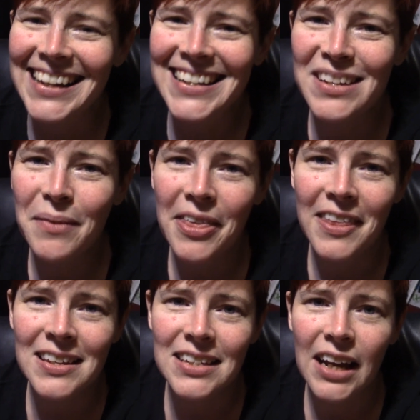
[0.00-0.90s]
Some of the
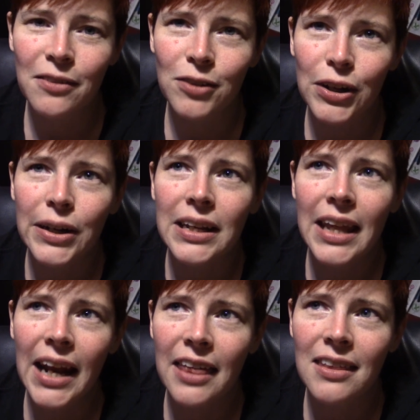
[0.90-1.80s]
things that I've learned
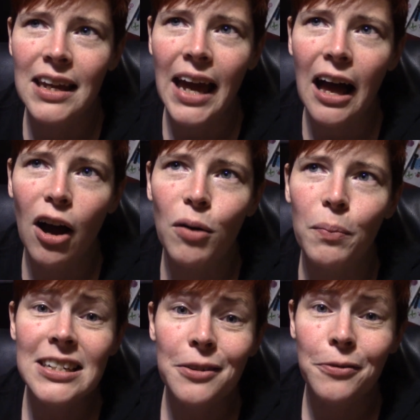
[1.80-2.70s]
that I think
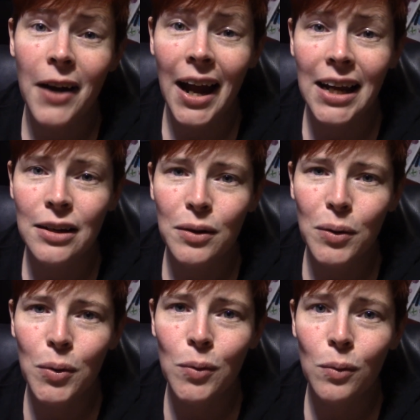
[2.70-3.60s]
help define
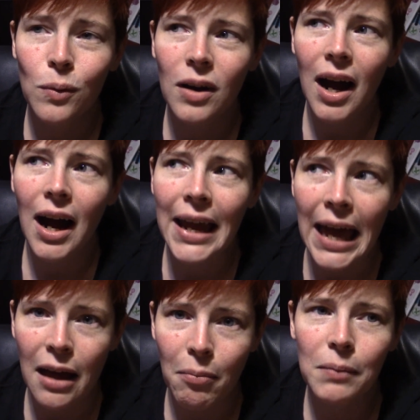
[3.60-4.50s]
who I
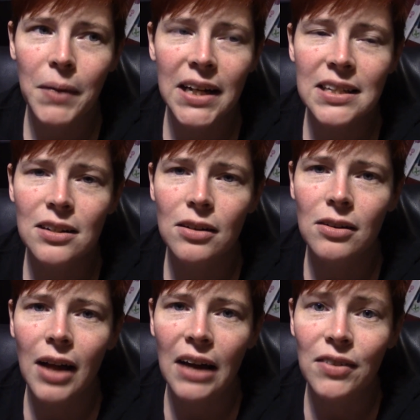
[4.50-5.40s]
am. I
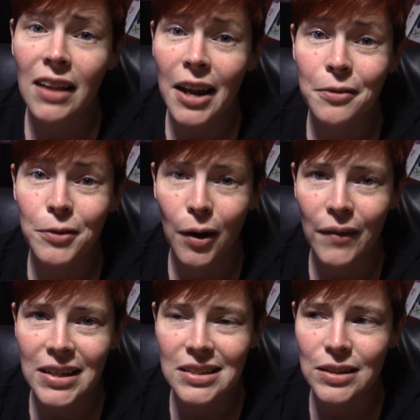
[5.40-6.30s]
still have a lot of
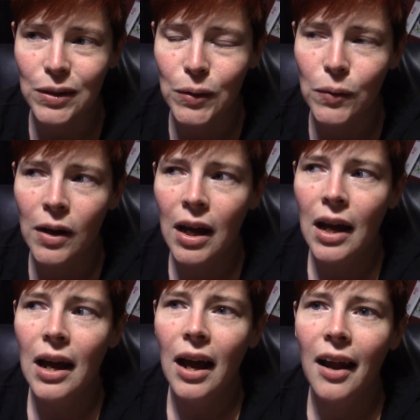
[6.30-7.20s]
growing to do,
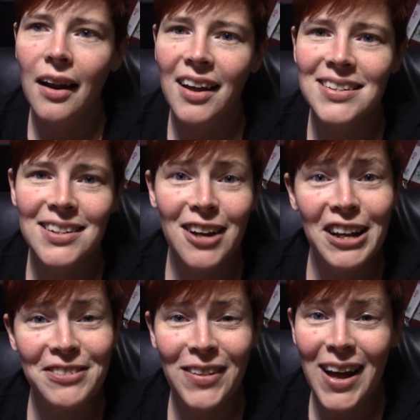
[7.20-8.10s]
and I still
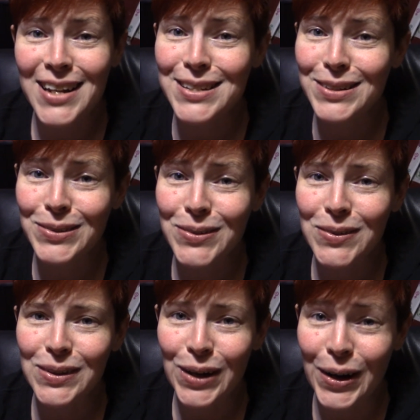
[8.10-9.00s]
have a lot
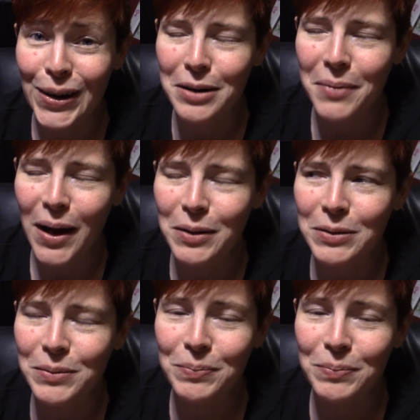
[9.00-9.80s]
to learn about